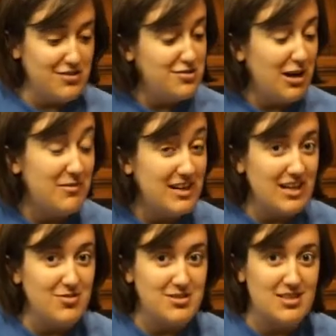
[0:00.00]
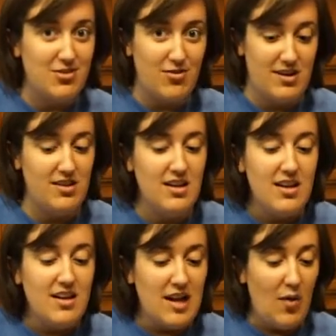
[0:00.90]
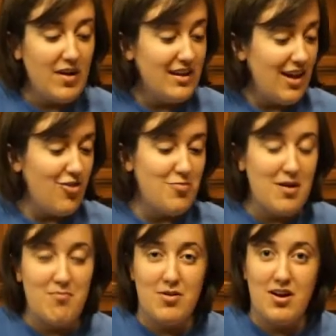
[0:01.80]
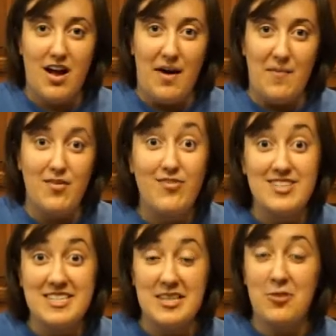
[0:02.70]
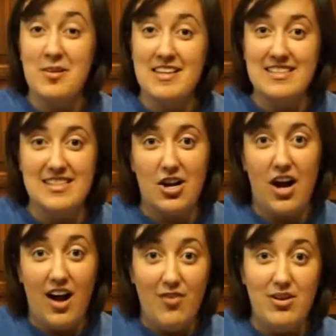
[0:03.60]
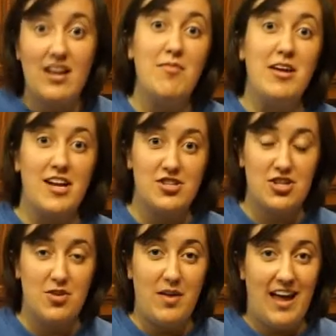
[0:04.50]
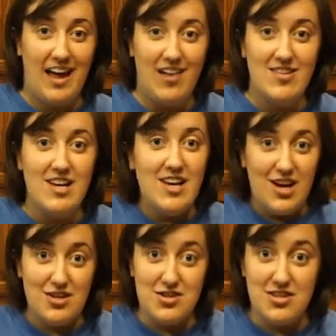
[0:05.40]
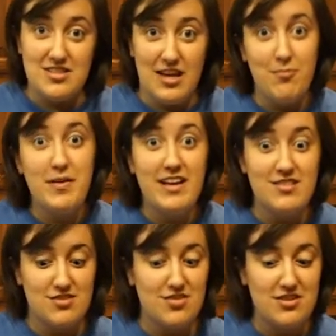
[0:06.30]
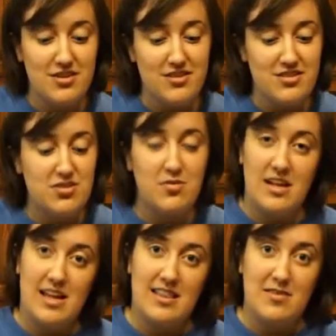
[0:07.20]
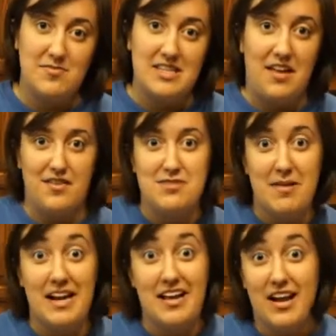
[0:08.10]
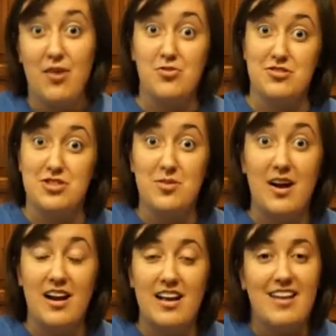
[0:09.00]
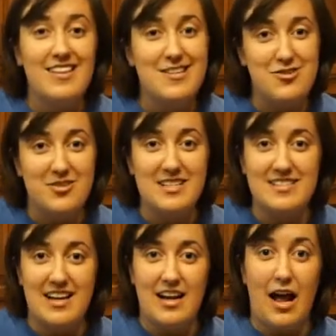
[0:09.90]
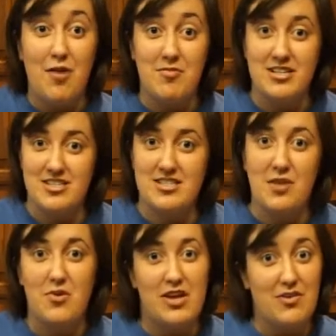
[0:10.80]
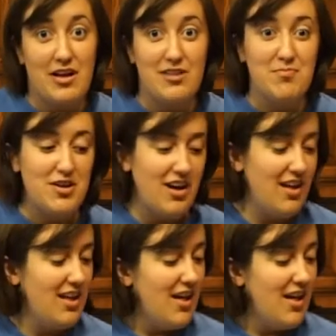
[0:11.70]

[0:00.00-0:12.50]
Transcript: So I'm going to use the griddle. Now again, remember, when we're dealing with things that are hot, we need to make sure we have adults helping us or adults doing it themselves. Depending on how old you are, the adult can decide how much they want you to help or not.